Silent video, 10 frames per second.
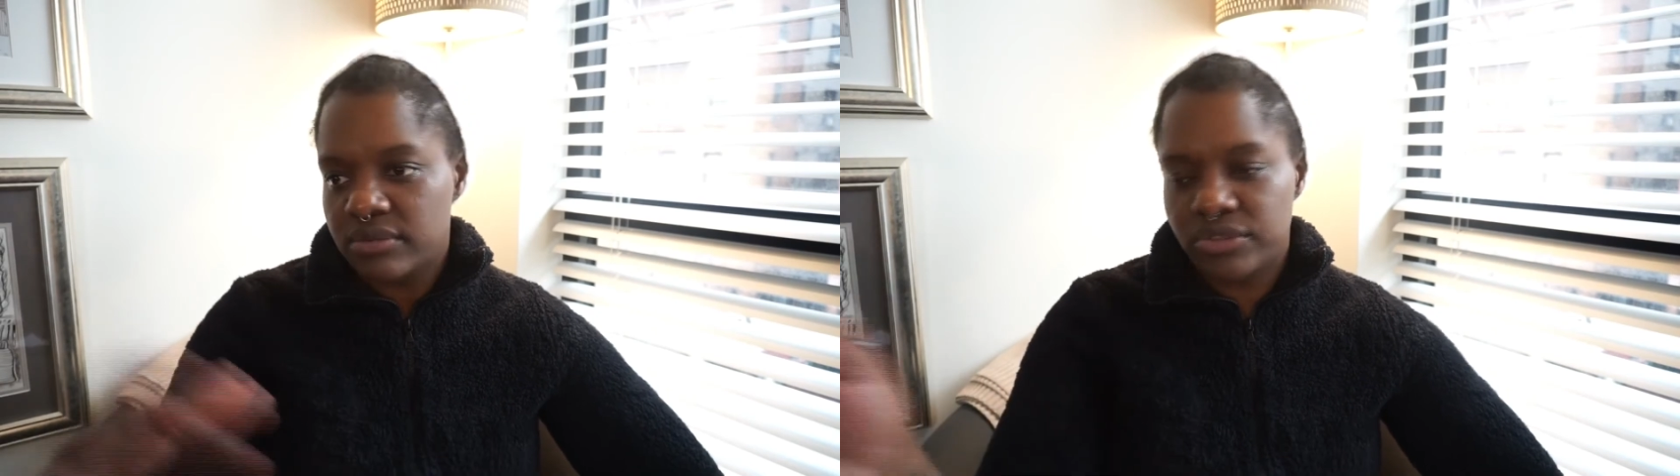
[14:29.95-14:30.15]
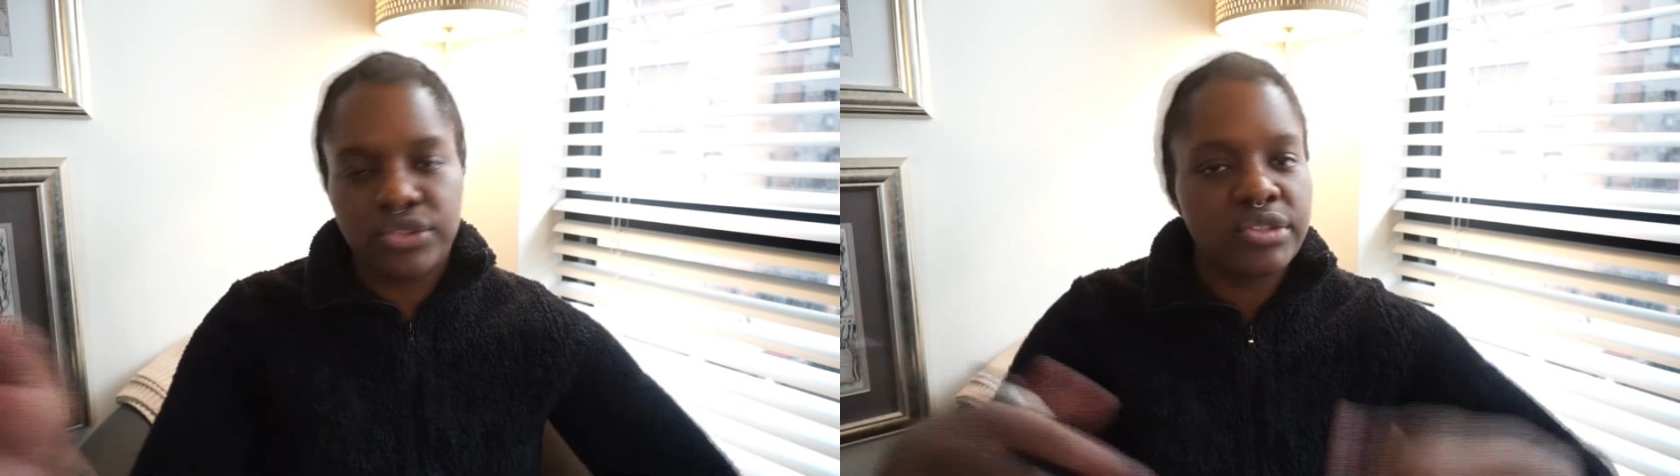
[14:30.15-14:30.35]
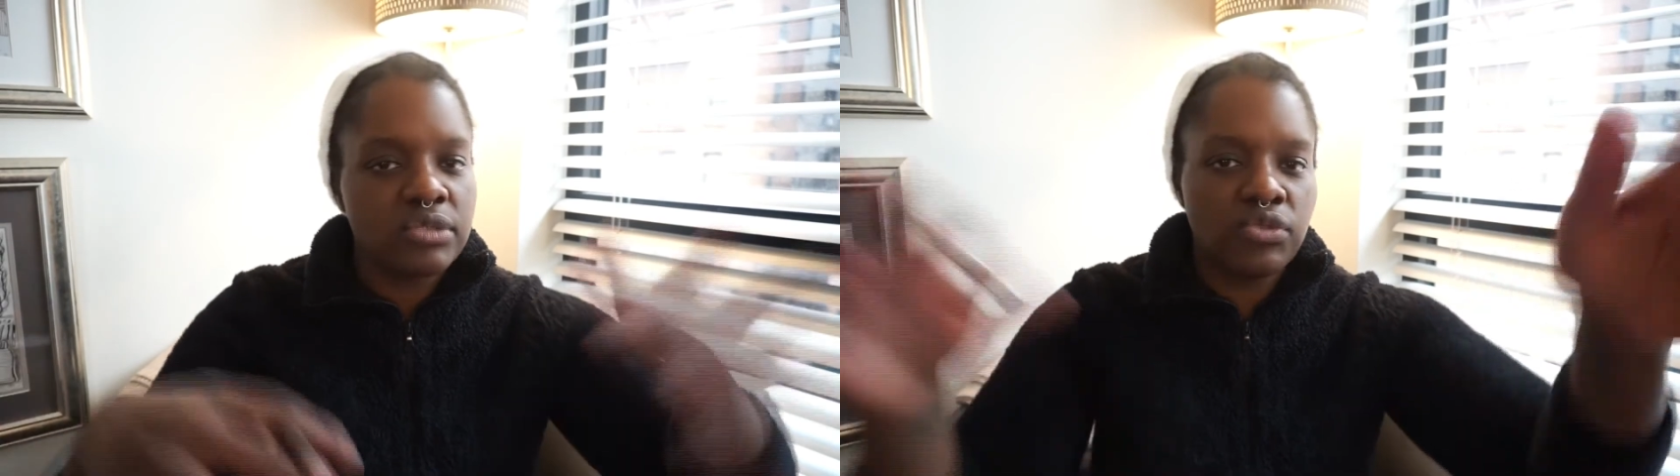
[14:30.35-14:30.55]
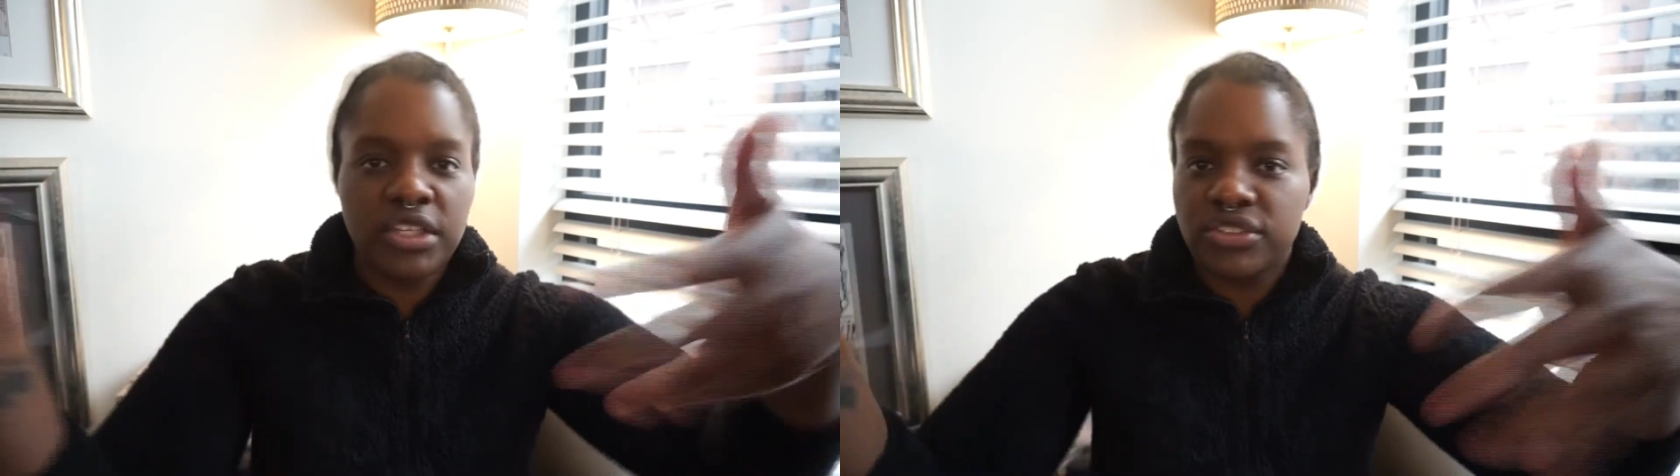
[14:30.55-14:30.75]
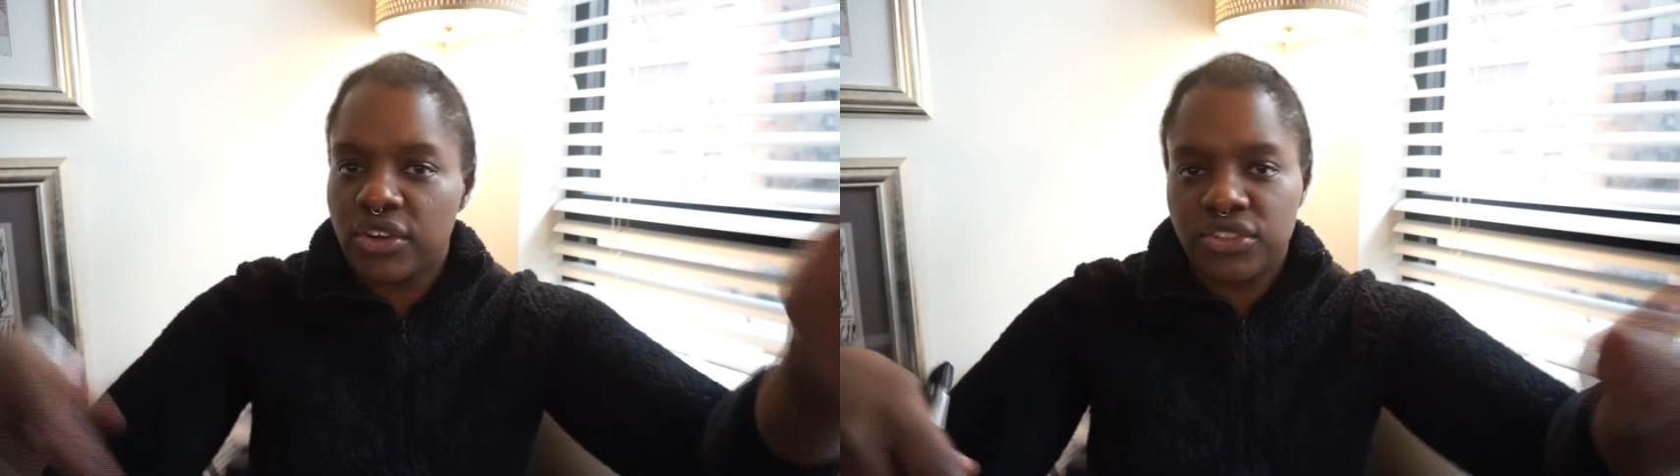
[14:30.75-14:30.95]
do some
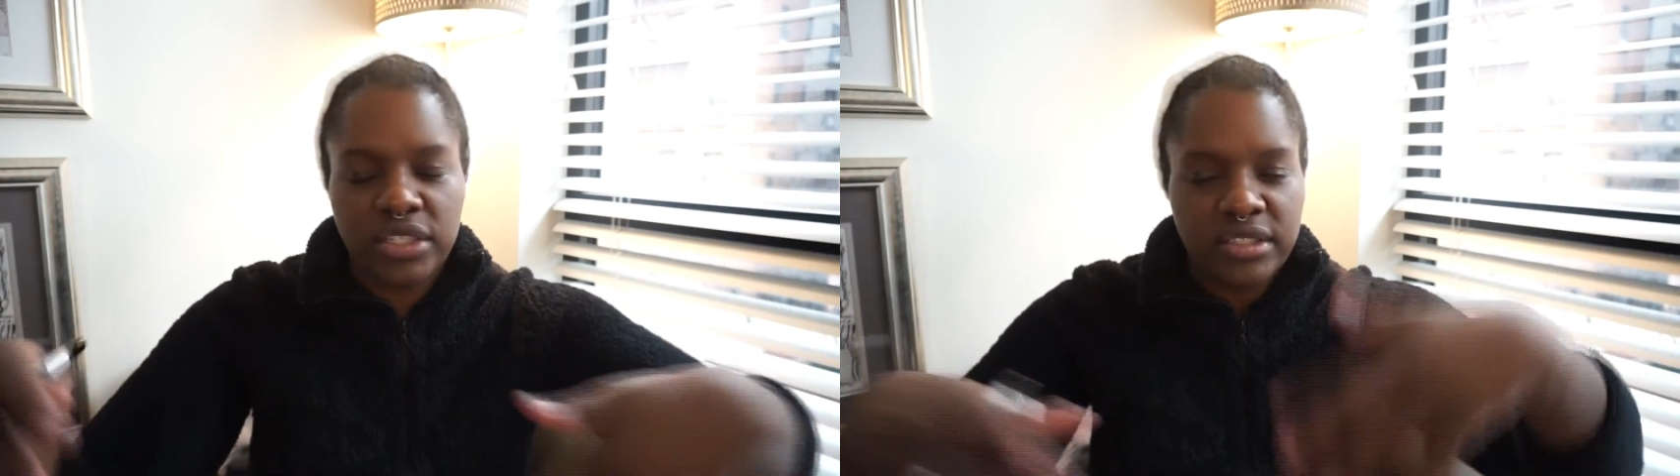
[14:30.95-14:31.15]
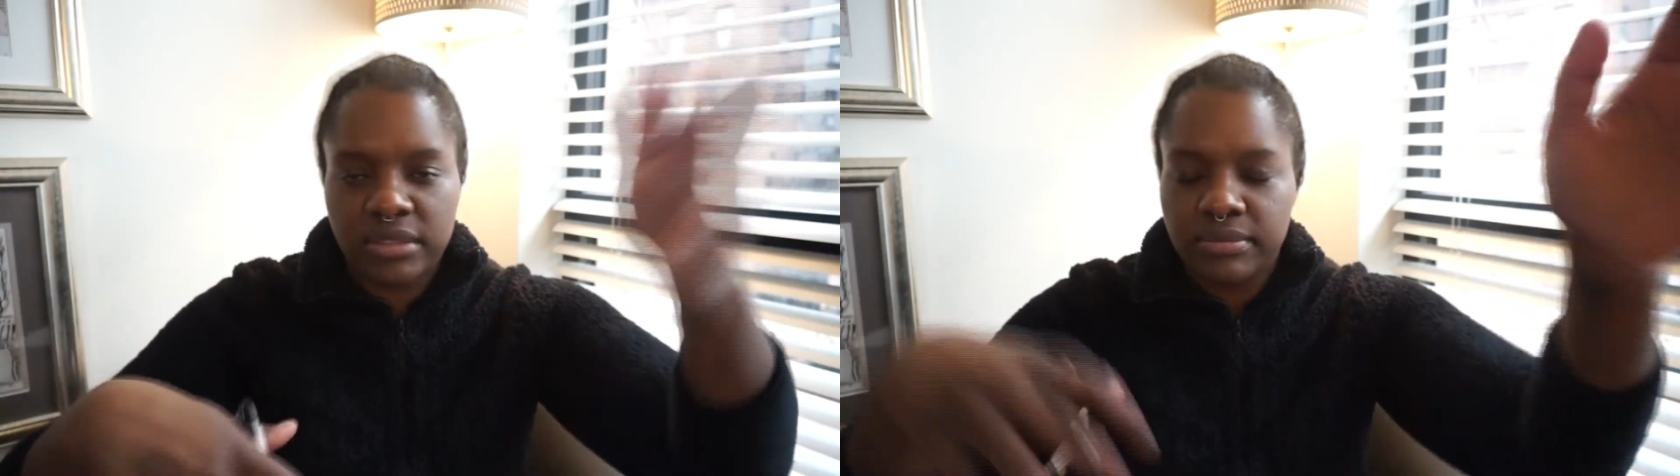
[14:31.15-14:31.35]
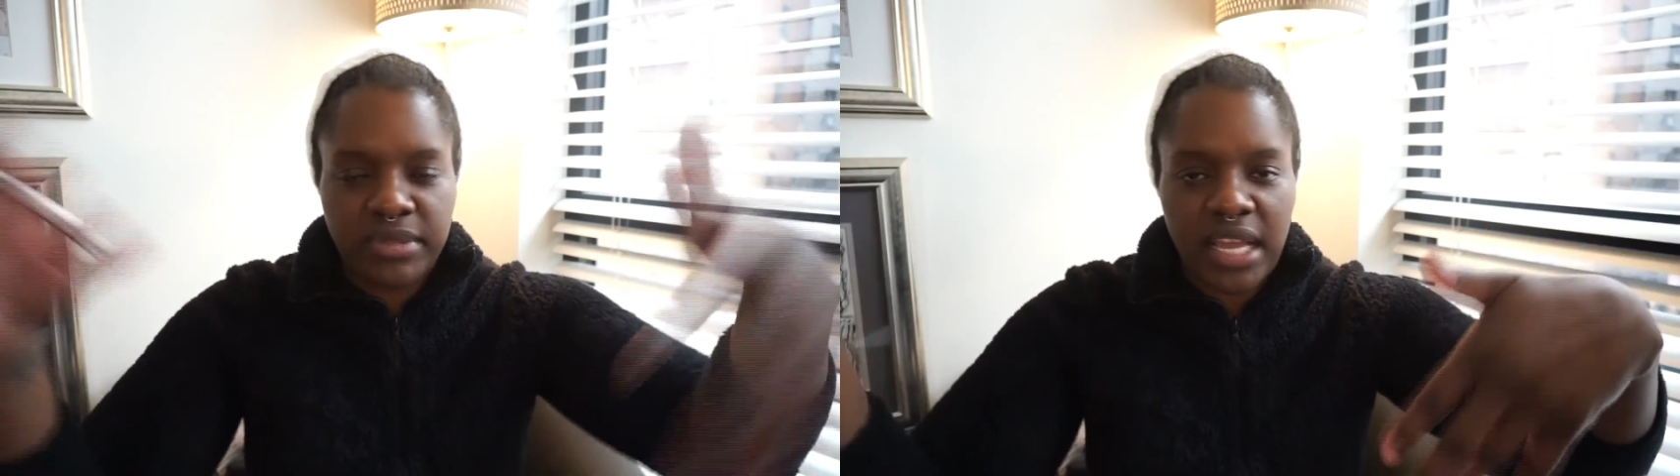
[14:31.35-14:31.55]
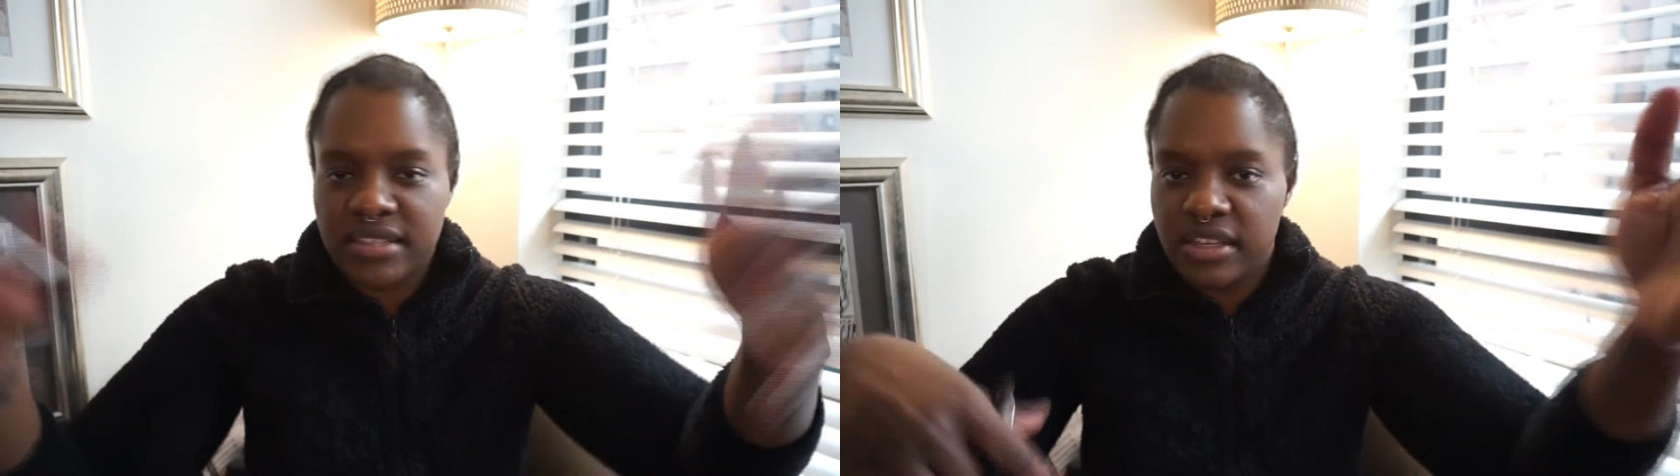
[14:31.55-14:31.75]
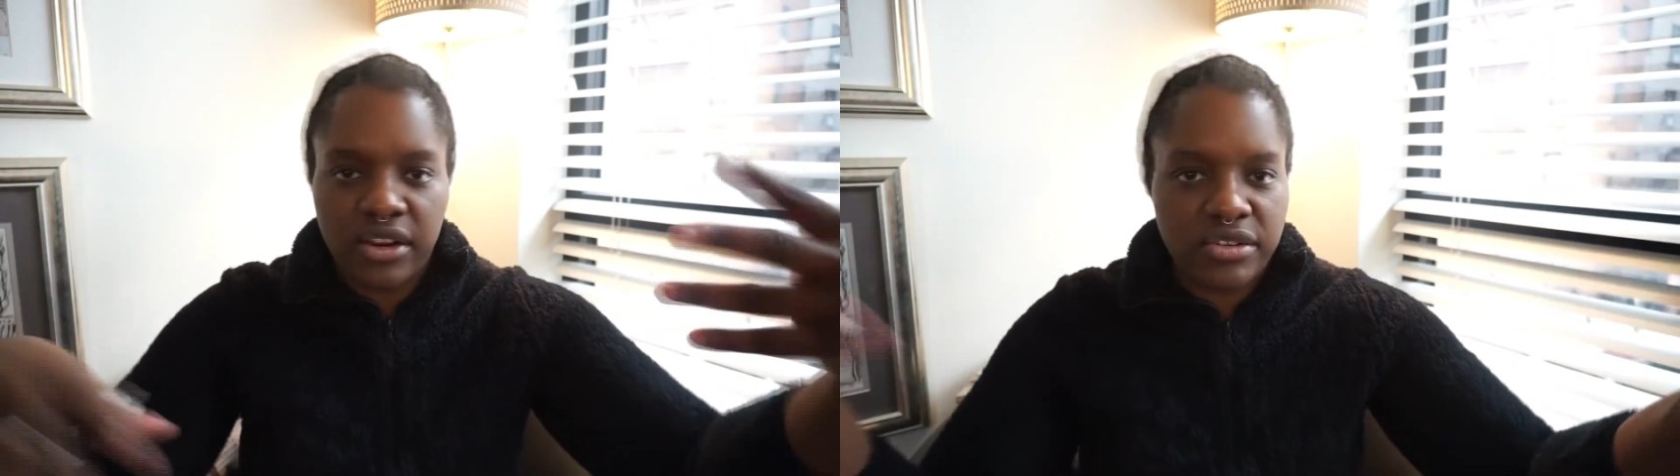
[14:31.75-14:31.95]
research and some testing or